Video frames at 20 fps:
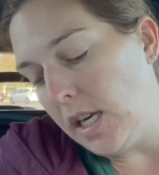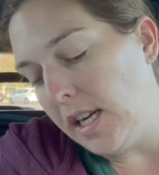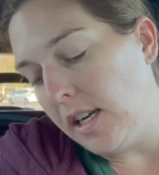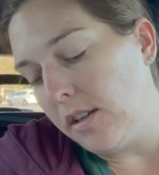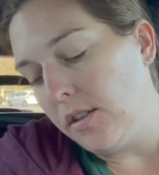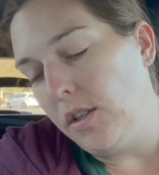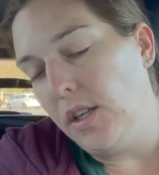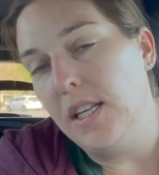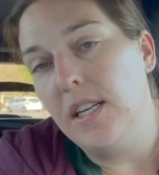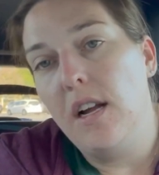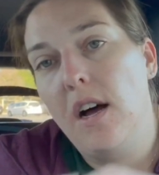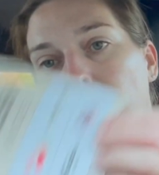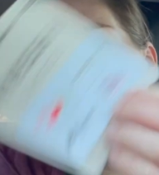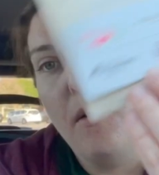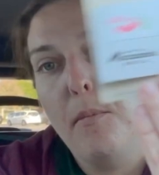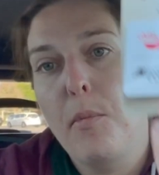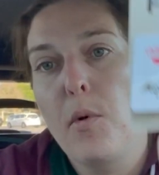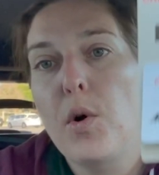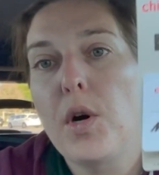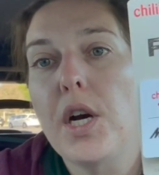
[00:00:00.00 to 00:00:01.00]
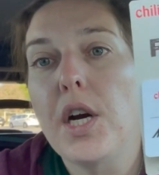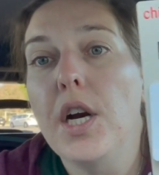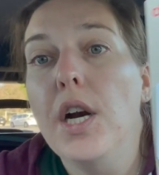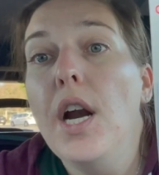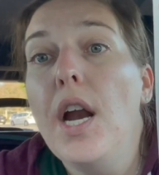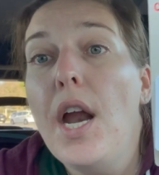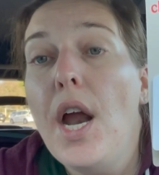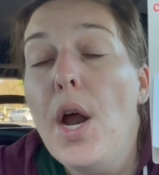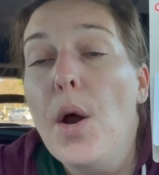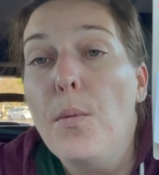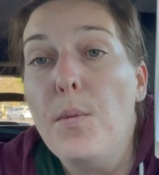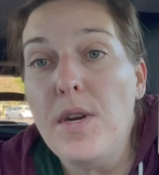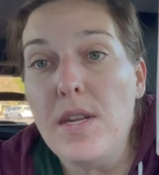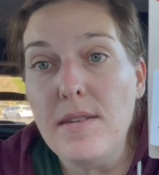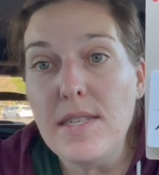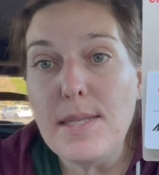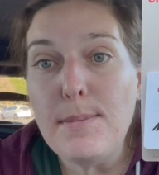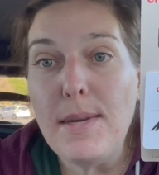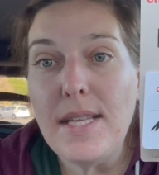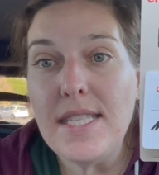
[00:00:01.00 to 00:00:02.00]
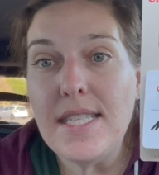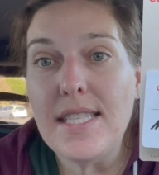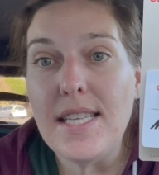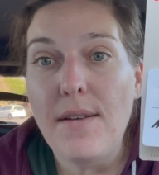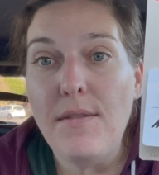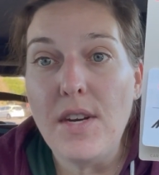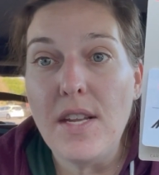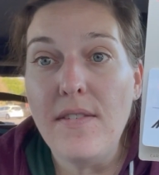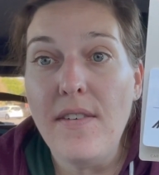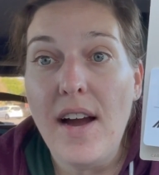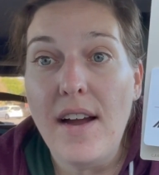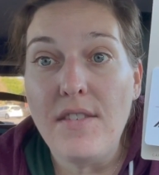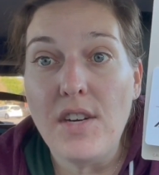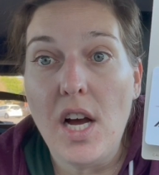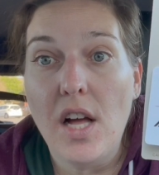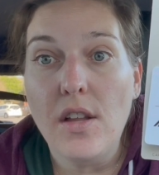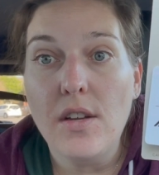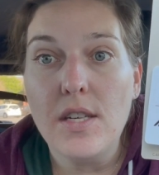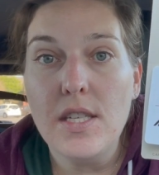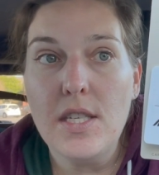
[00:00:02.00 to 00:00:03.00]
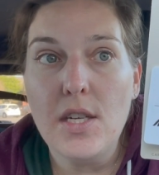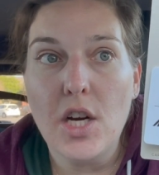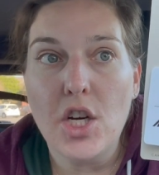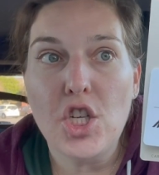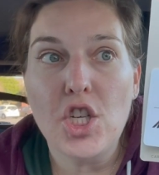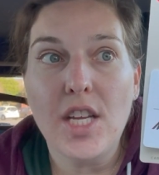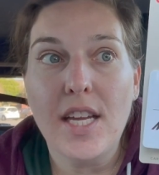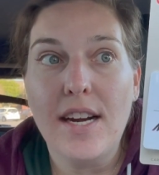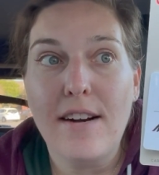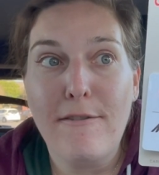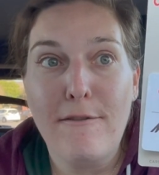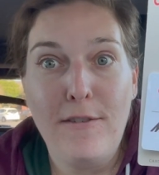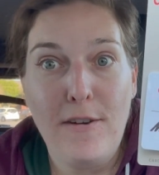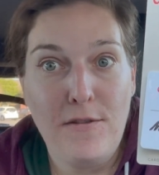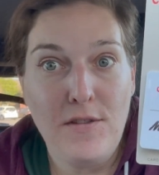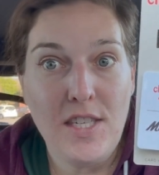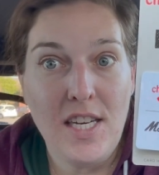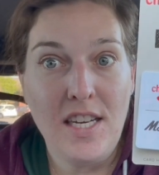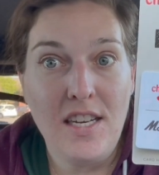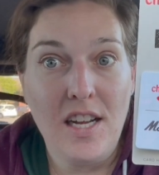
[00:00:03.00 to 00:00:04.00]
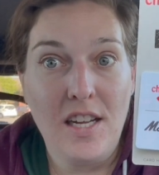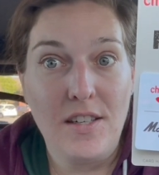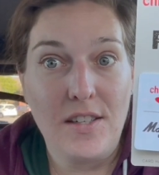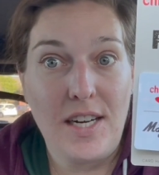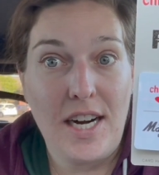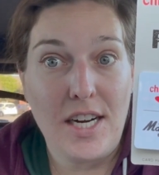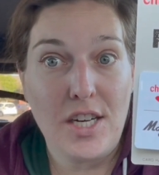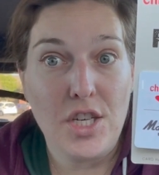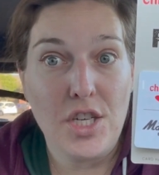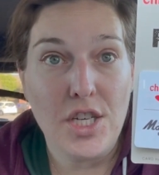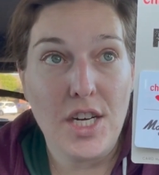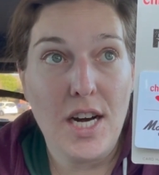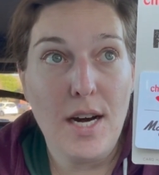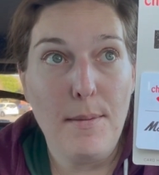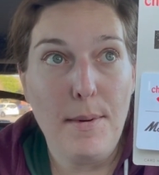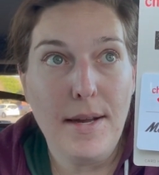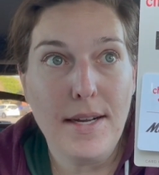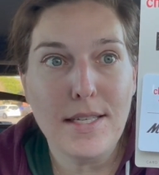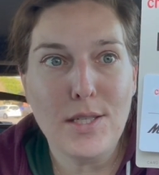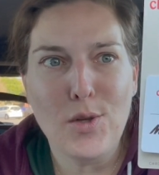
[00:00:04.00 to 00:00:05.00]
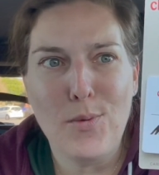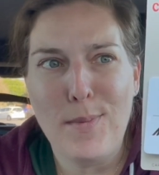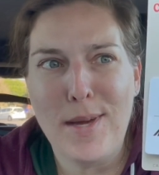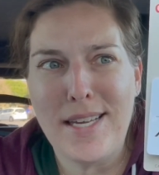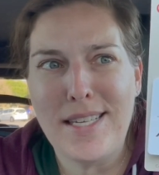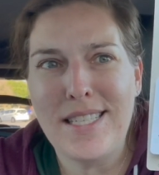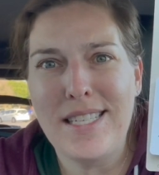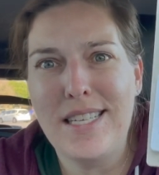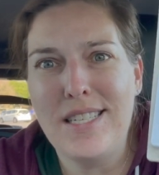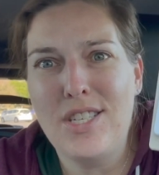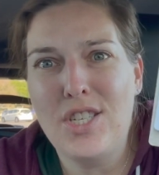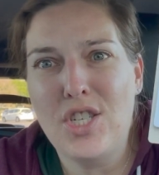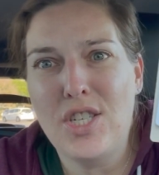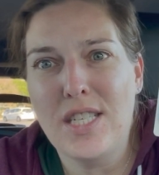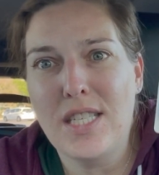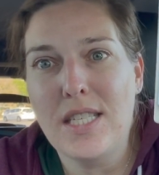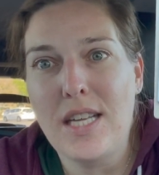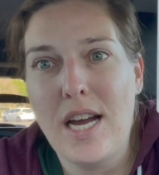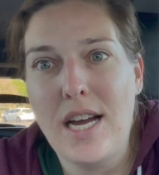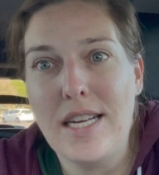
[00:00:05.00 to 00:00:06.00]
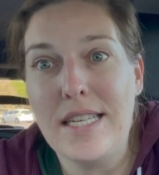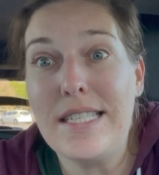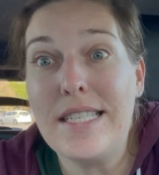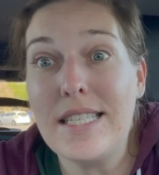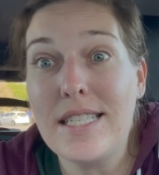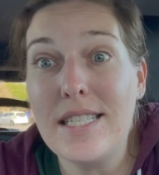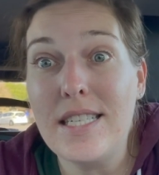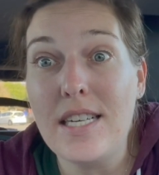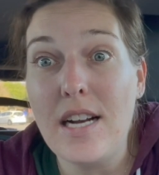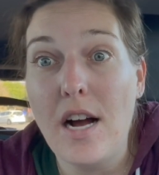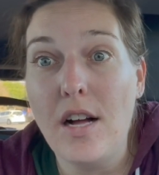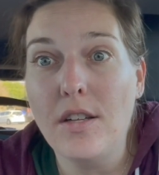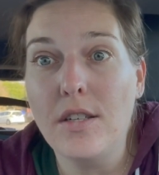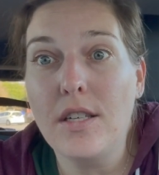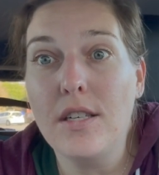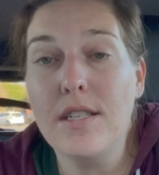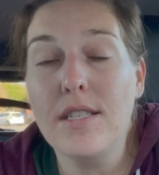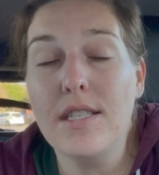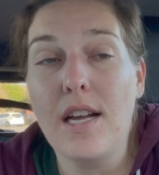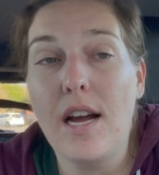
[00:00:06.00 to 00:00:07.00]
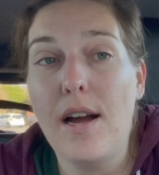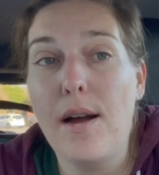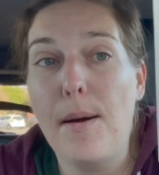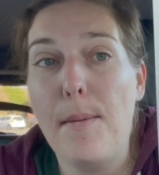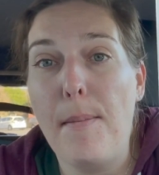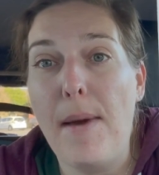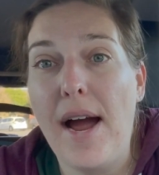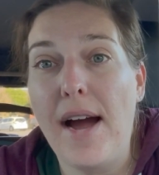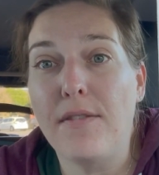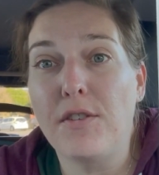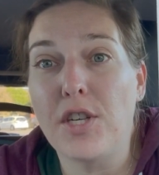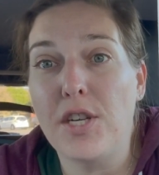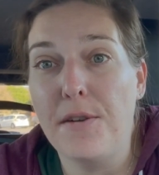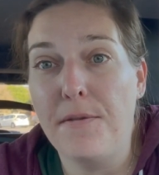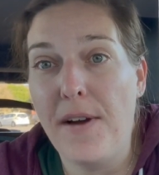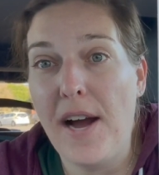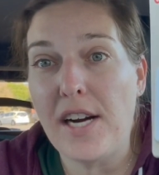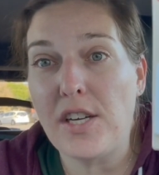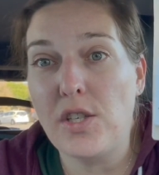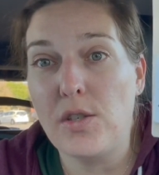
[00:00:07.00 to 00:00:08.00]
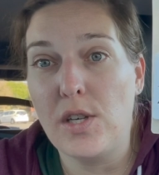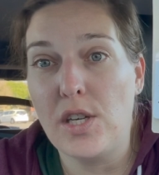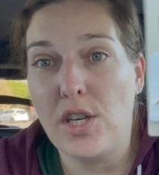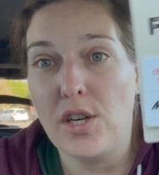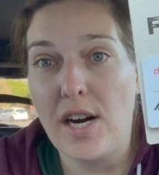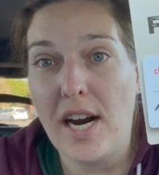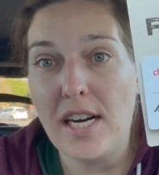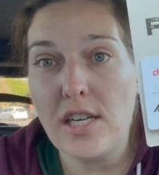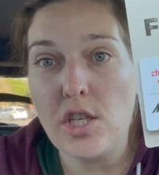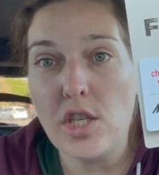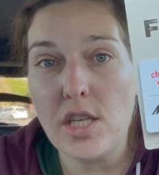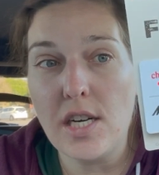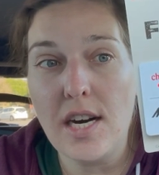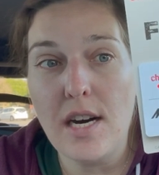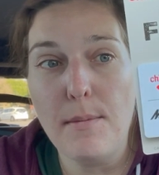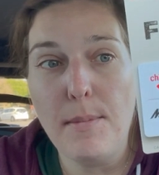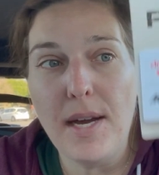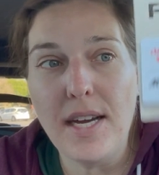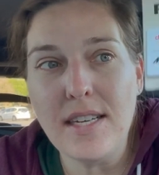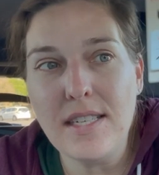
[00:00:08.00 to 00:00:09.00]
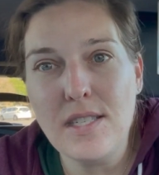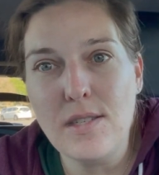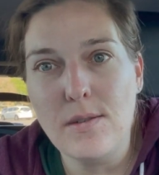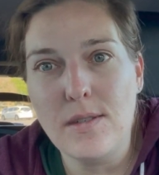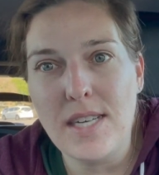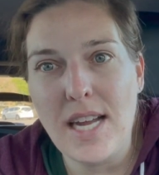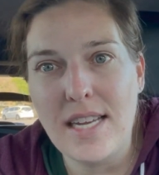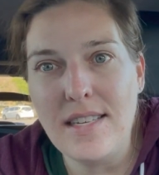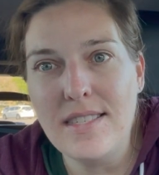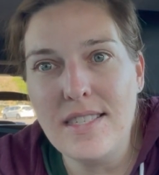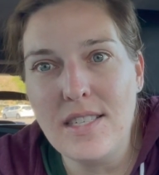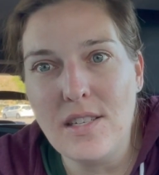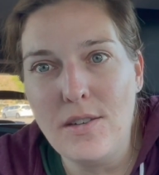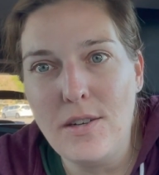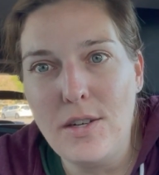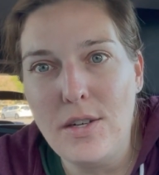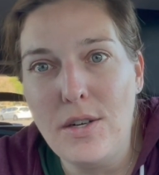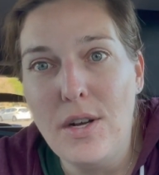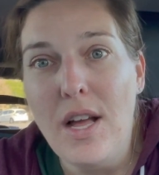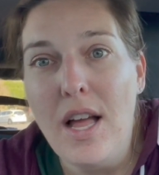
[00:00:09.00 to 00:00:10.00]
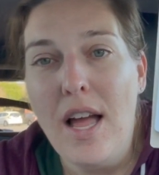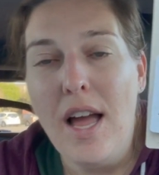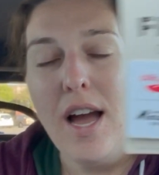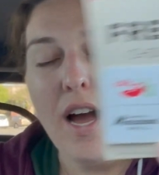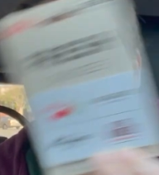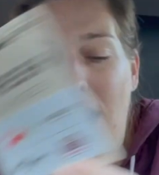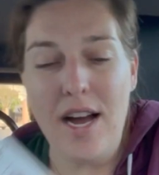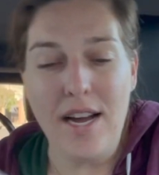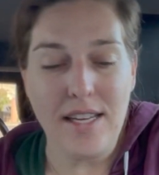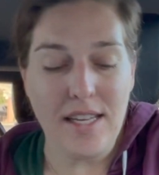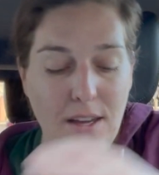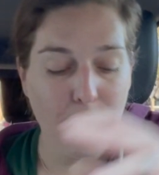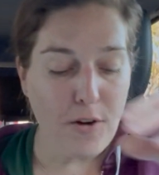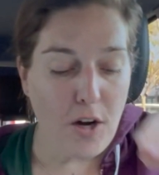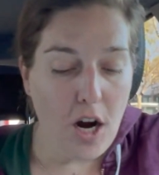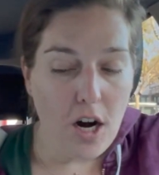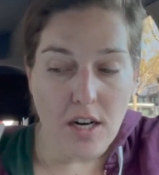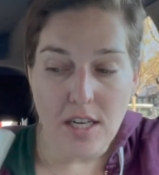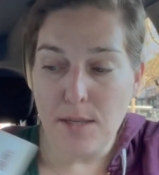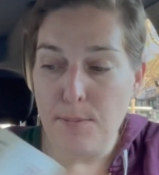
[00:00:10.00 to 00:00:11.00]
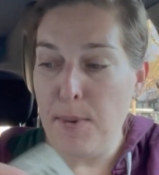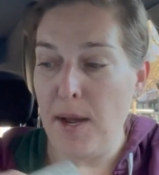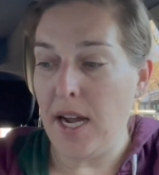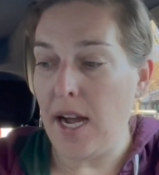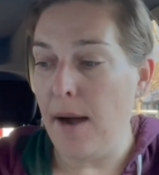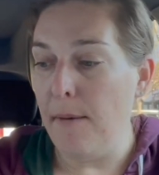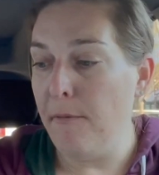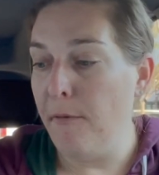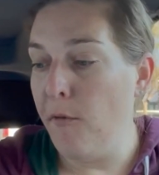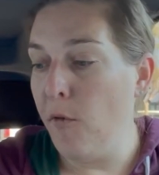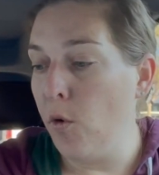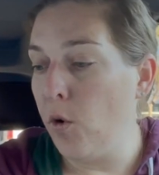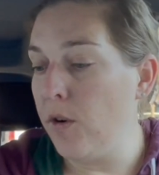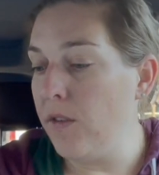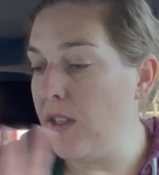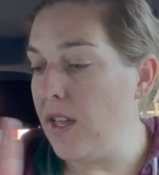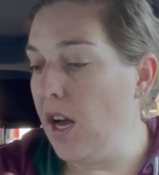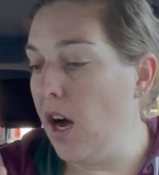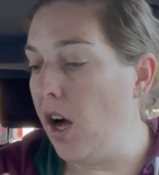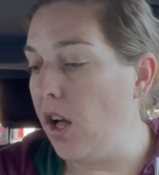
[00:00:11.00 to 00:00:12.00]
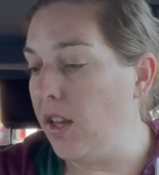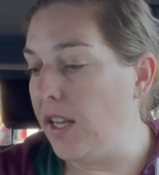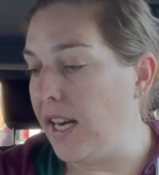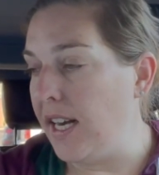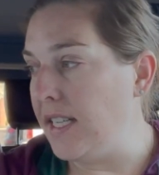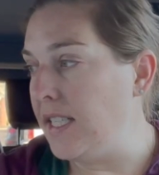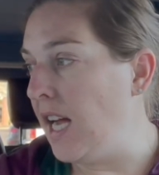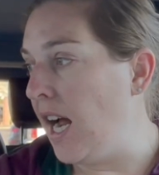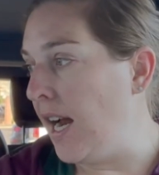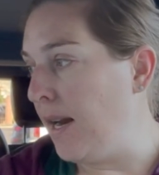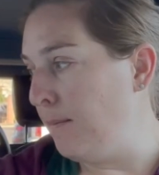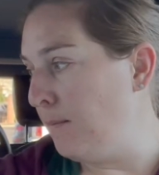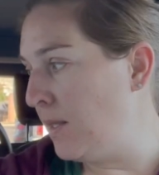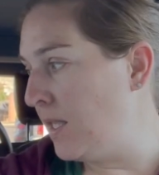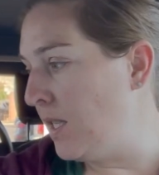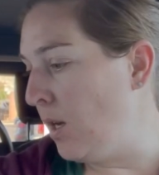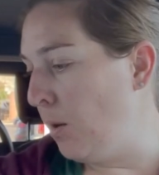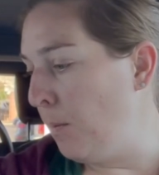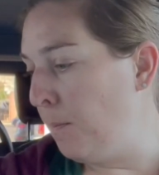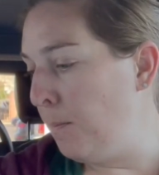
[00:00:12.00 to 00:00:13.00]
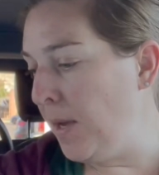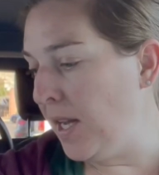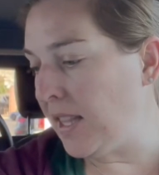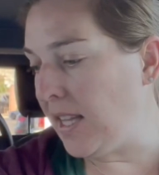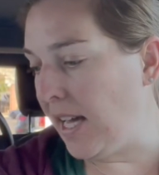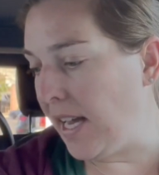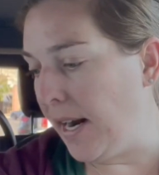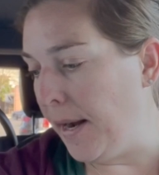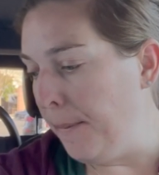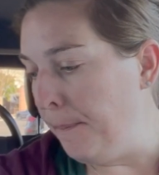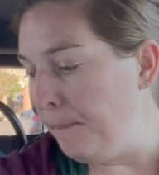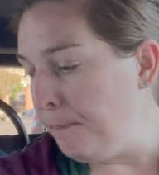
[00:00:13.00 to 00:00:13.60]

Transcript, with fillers: Grill, and On the Border. When you spend $75, you actually get a $15 extra care box. So it makes this just uh, $60 um, after you factor in your extra care bucks. So nice little uh, gift cards pick up for the holiday time. So pick that up.